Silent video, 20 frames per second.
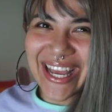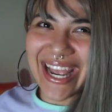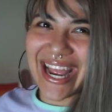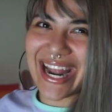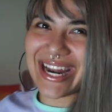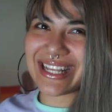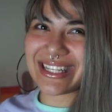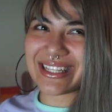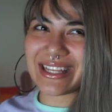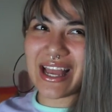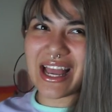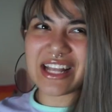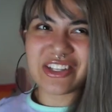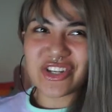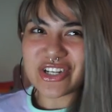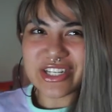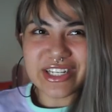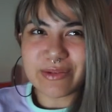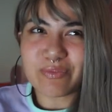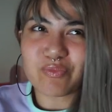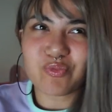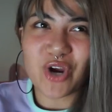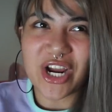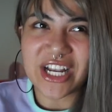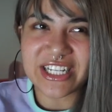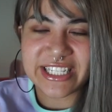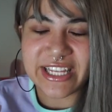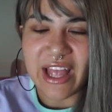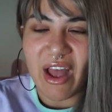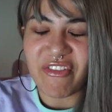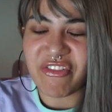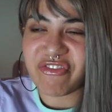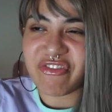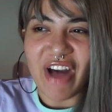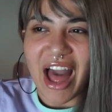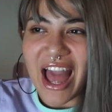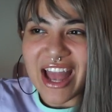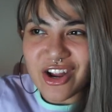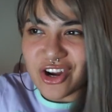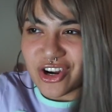And it just brings a
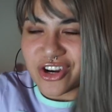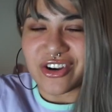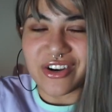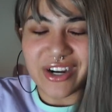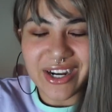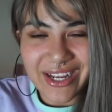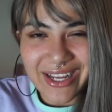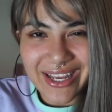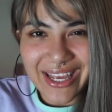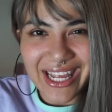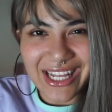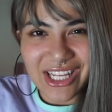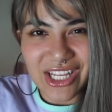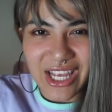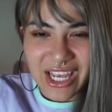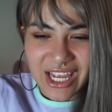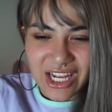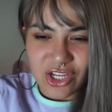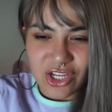fire in